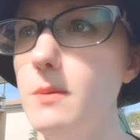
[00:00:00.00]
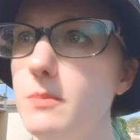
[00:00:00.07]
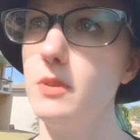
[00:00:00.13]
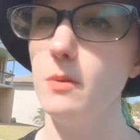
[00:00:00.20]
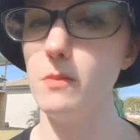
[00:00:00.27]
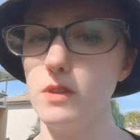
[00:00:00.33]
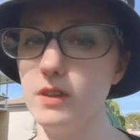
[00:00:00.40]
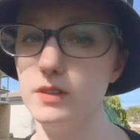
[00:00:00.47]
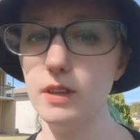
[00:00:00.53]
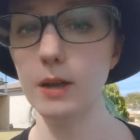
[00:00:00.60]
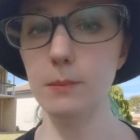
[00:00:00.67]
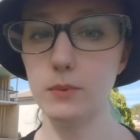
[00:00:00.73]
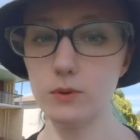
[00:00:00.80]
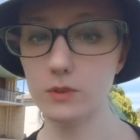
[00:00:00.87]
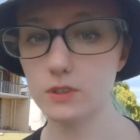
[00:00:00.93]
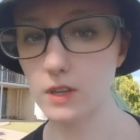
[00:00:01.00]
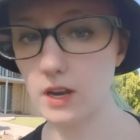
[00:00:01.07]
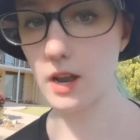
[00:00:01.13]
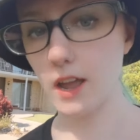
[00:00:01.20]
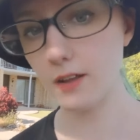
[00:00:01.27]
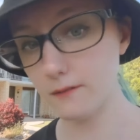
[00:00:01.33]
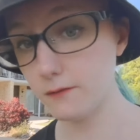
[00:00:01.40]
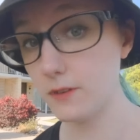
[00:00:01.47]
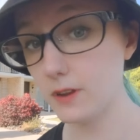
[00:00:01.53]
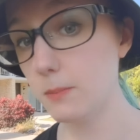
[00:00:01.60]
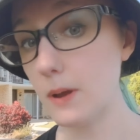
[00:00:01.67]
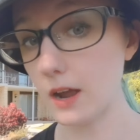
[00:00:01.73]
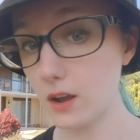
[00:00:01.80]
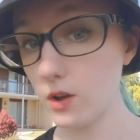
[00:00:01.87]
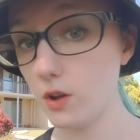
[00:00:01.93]
up some of the samples that I had
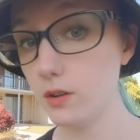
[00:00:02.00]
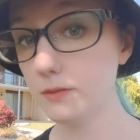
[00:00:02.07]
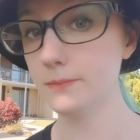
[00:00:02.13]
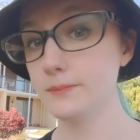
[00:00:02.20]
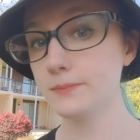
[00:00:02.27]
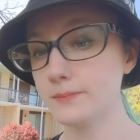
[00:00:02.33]
feedback on.